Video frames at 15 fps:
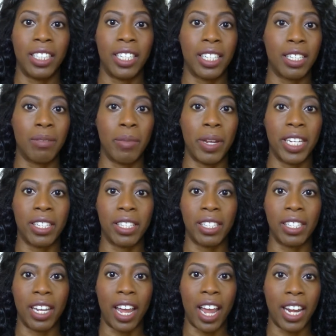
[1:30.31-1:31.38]
dismiss
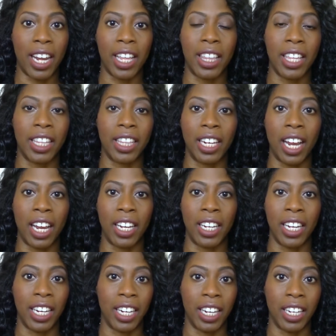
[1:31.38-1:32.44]
anything that I
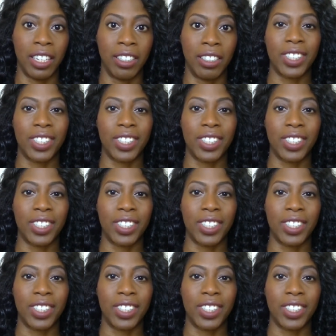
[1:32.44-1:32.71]
needed.